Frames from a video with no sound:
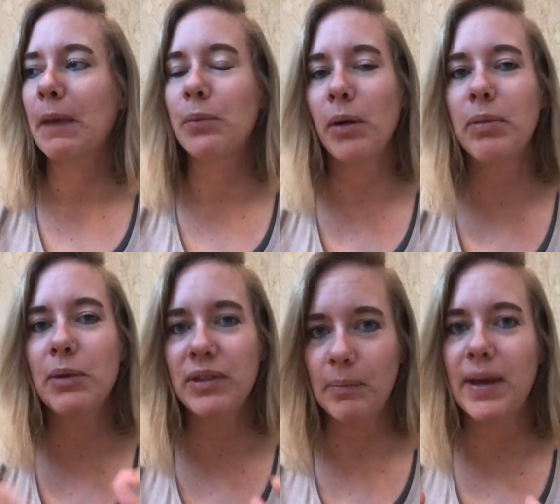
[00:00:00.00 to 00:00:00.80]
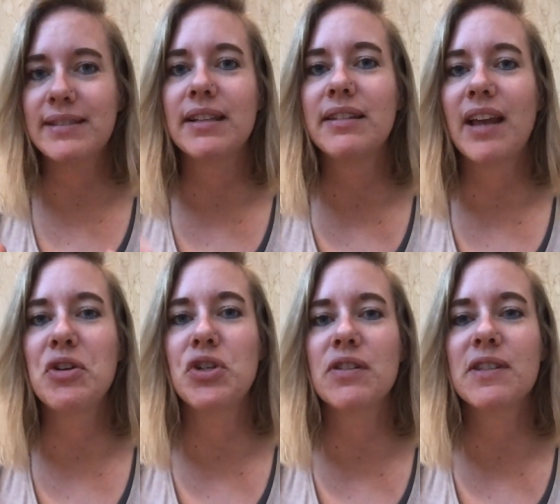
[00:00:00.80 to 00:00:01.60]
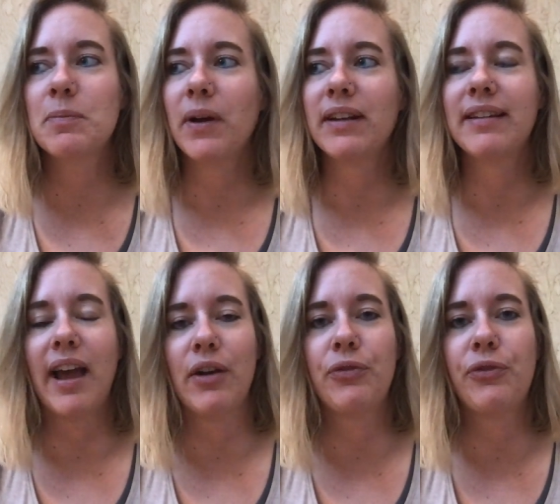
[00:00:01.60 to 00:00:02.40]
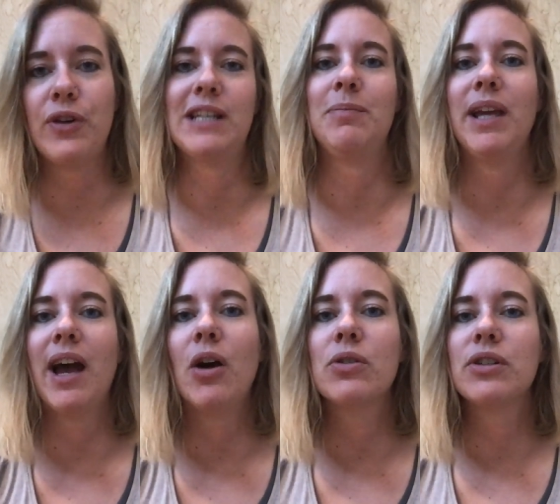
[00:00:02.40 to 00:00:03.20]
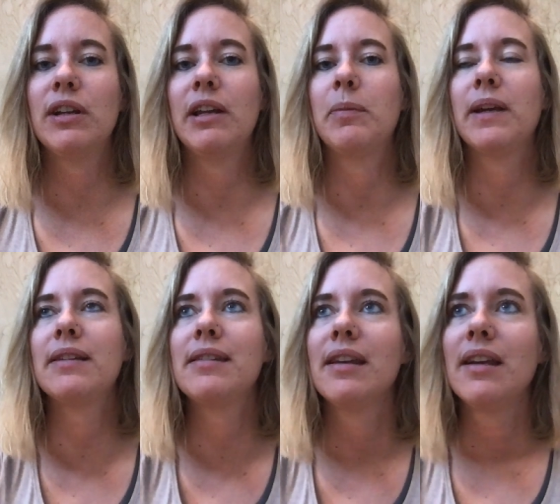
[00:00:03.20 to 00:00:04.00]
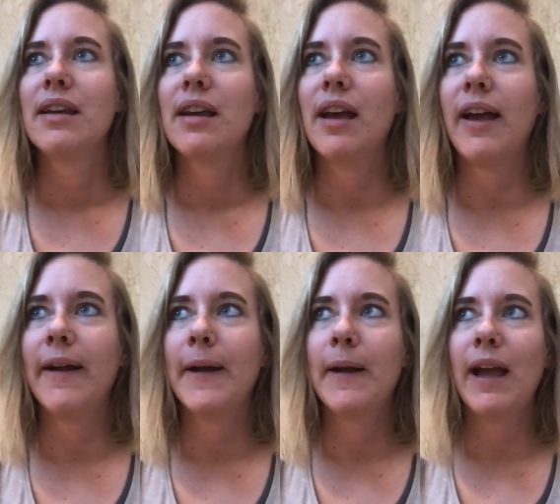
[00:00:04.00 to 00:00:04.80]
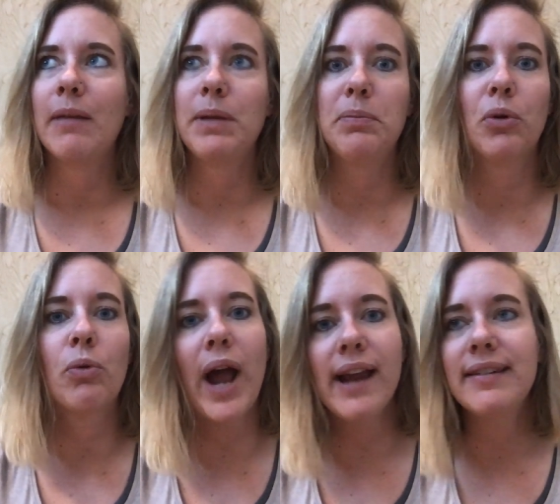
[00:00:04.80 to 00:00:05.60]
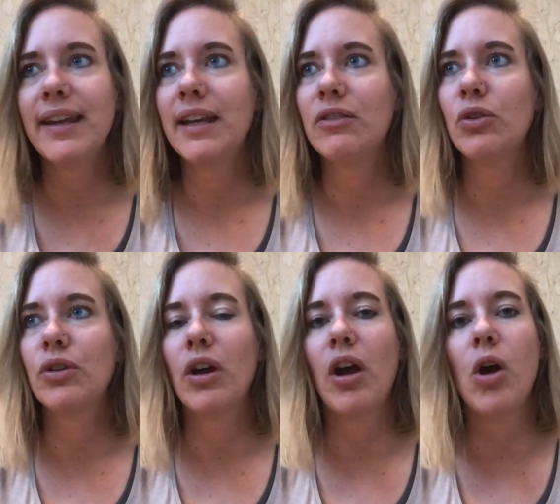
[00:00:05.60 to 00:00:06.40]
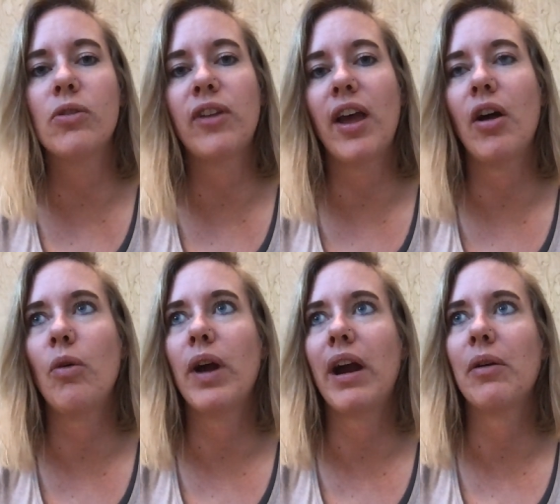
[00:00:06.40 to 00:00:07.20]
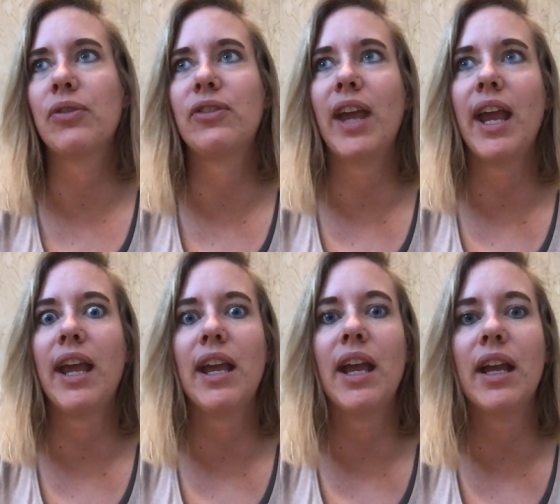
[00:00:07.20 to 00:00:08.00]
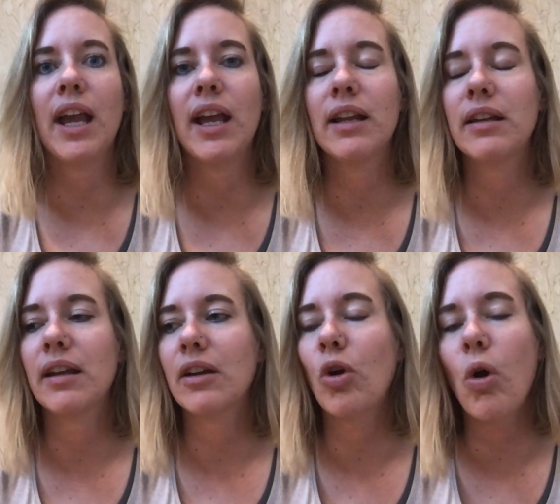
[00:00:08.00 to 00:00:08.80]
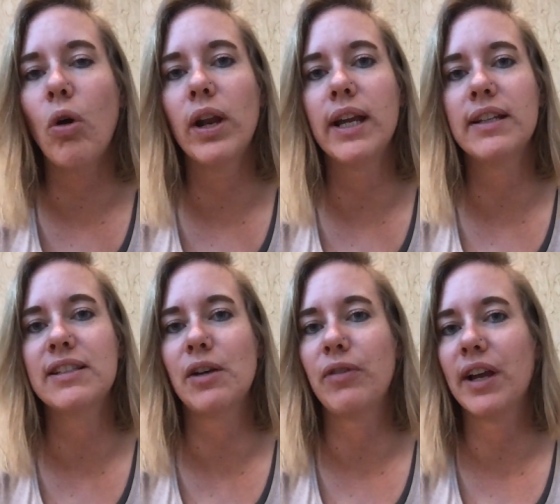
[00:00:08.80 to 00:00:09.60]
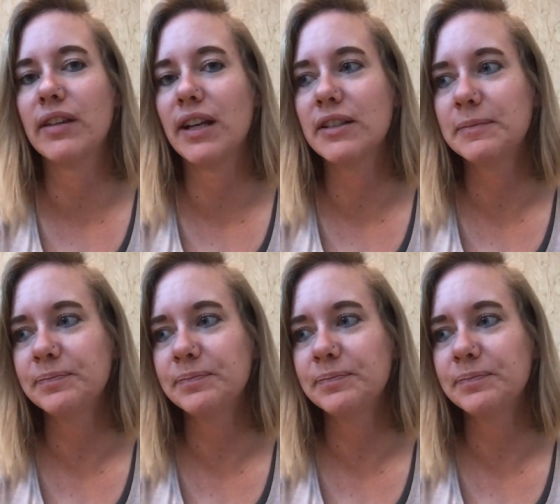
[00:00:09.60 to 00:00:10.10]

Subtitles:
probably with the best intentions, but it kind of freaked me out a little bit. And people writing to the hotel where I was staying and calling and stuff like that.